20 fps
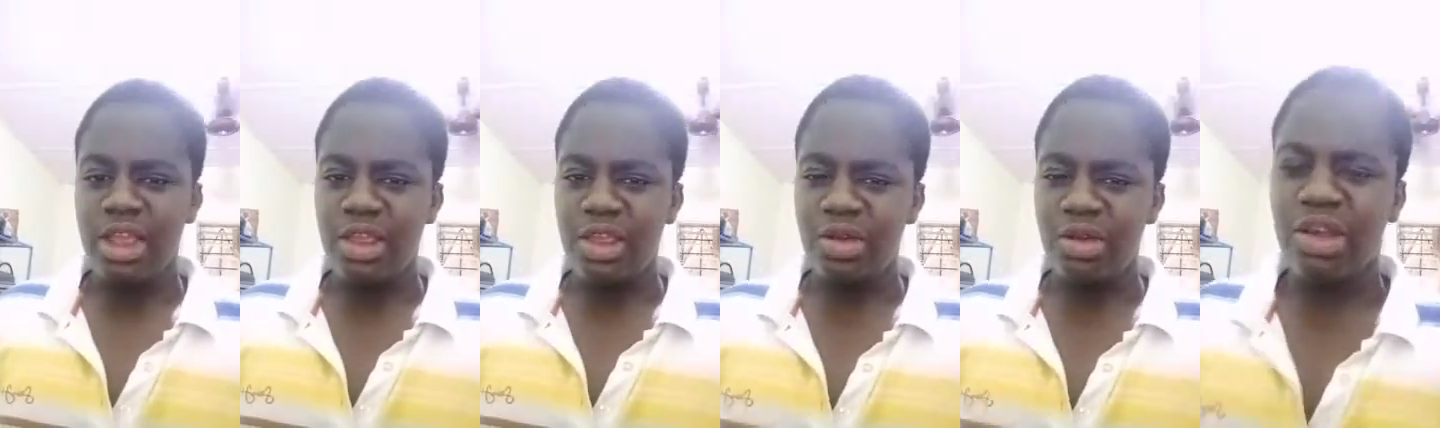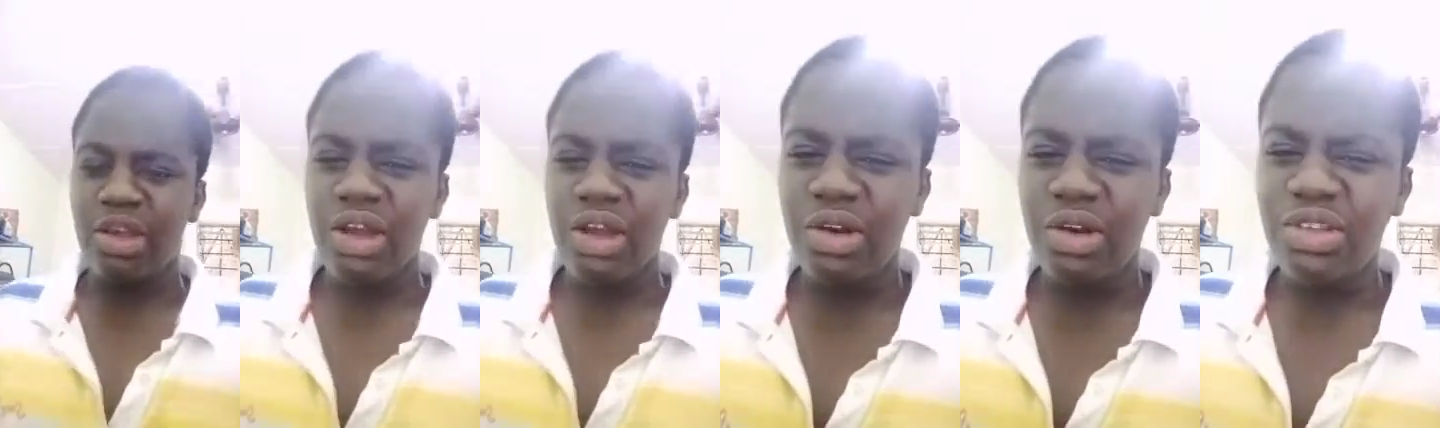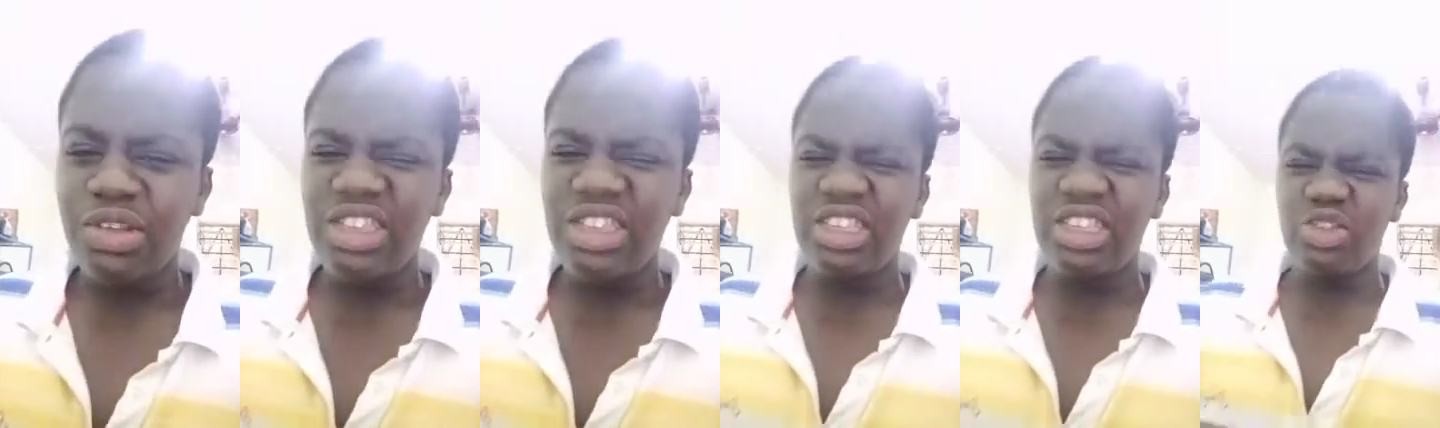you
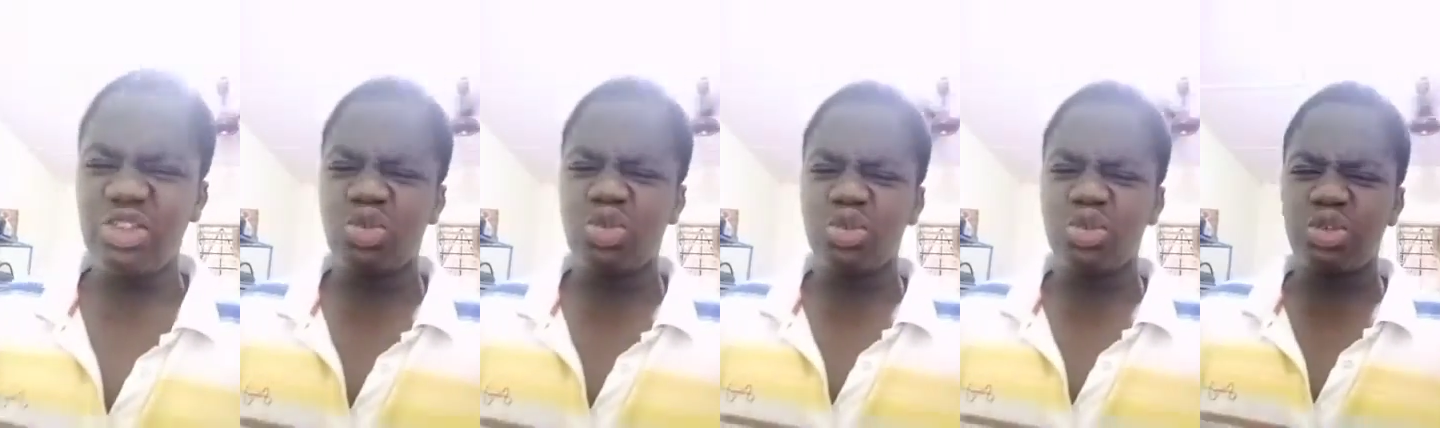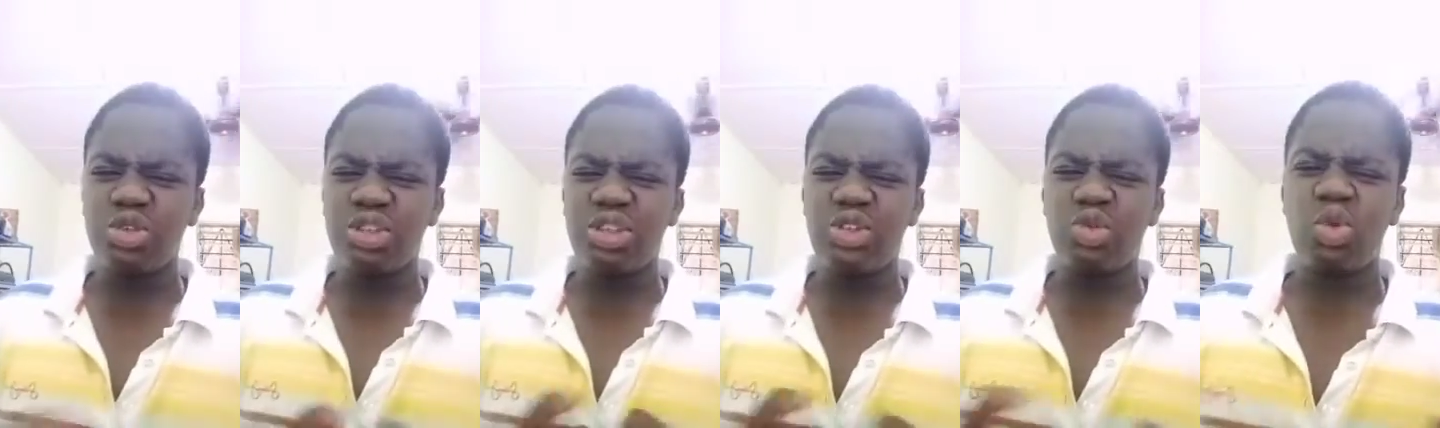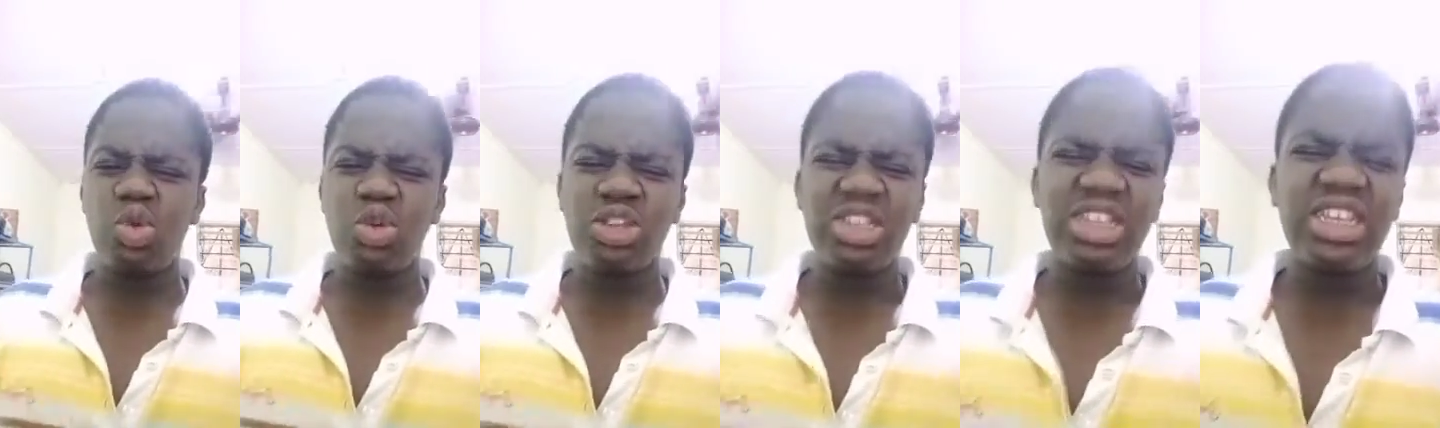can see you don't you
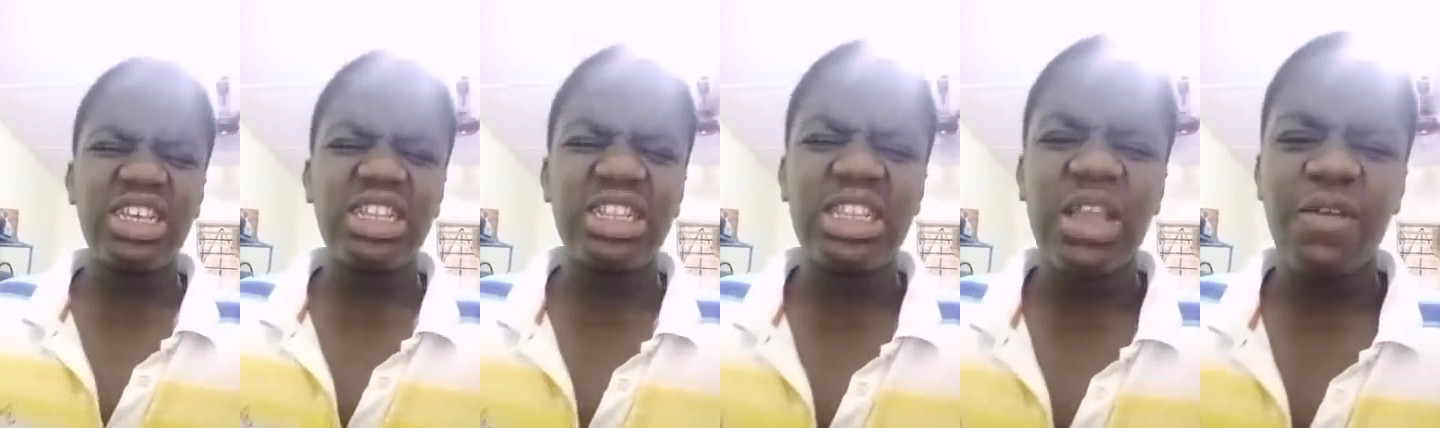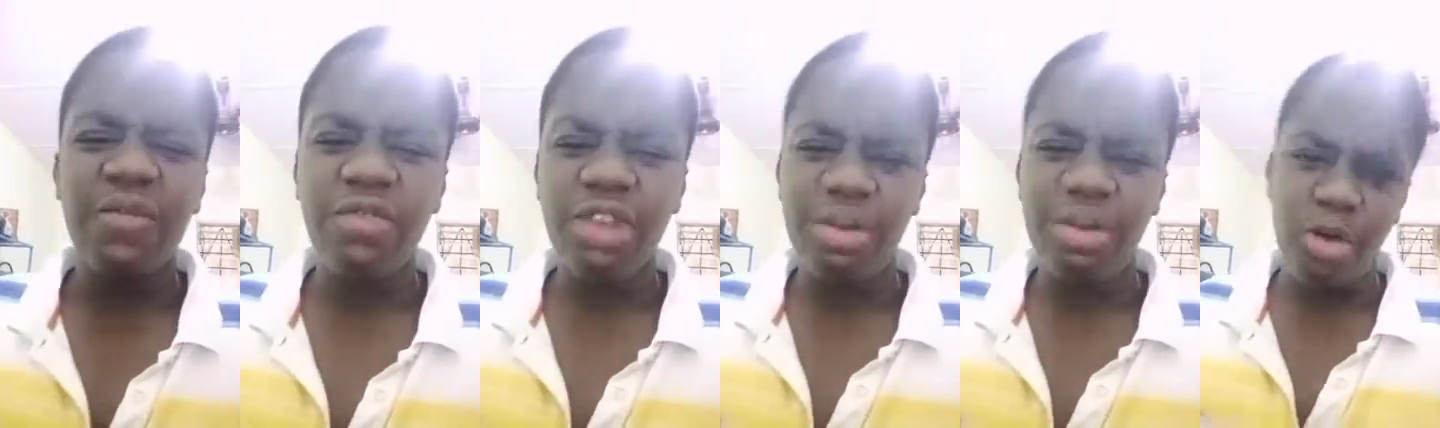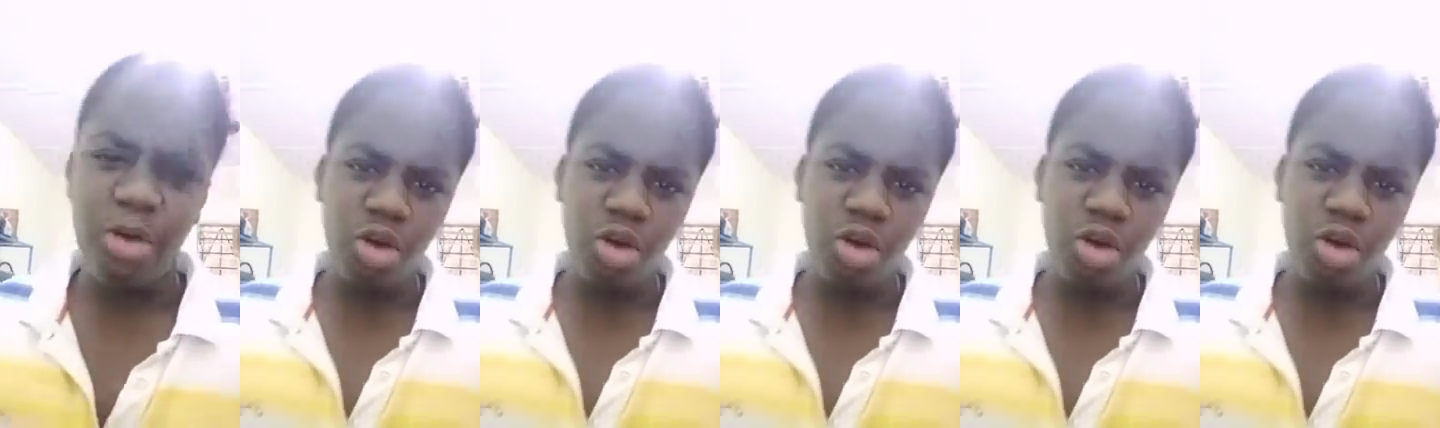don't see it definitely